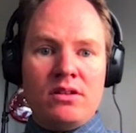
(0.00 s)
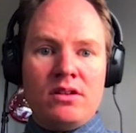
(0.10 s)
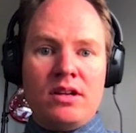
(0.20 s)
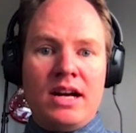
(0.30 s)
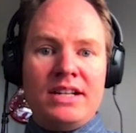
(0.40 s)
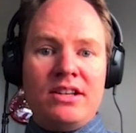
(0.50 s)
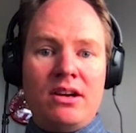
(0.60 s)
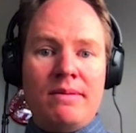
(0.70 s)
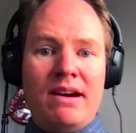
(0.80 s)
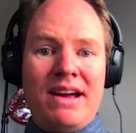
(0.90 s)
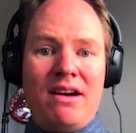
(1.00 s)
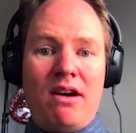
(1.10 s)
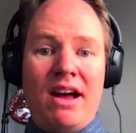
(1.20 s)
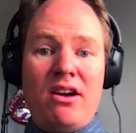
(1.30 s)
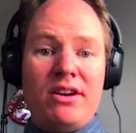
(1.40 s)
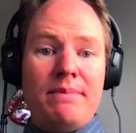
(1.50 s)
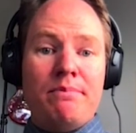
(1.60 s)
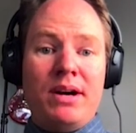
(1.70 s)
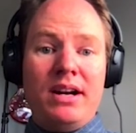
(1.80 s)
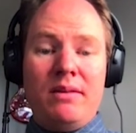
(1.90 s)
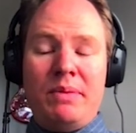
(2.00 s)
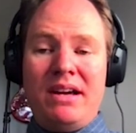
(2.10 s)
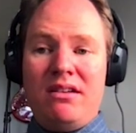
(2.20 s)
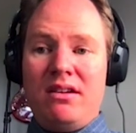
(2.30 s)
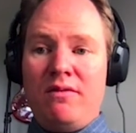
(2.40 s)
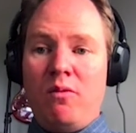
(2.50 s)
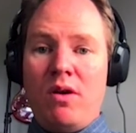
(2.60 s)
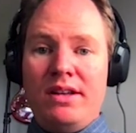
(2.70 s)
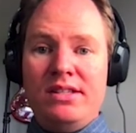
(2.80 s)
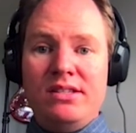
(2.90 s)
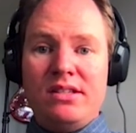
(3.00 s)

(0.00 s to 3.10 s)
I talk about how I already bought a pair of ones,